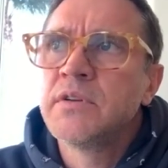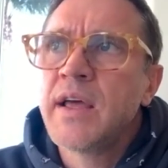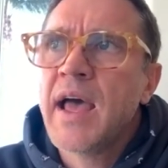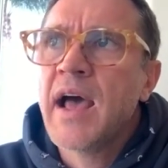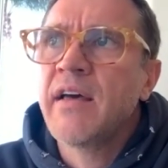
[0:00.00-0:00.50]

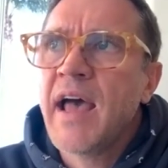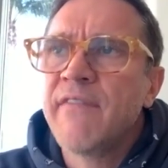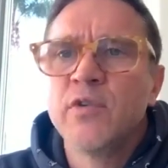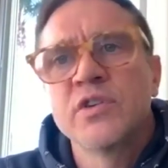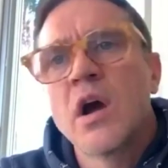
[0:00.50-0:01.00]
have
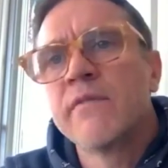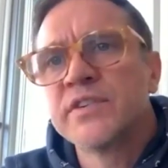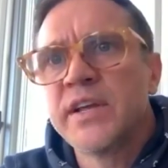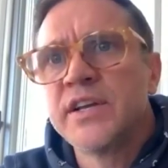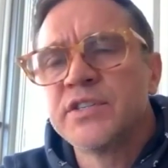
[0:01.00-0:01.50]
those
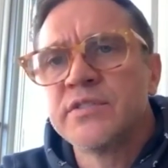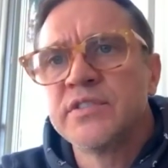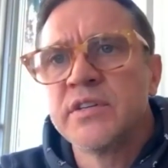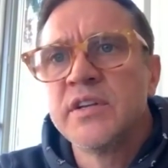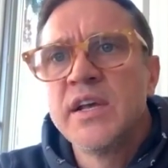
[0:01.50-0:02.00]
conversations
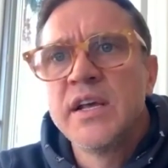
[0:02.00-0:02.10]
and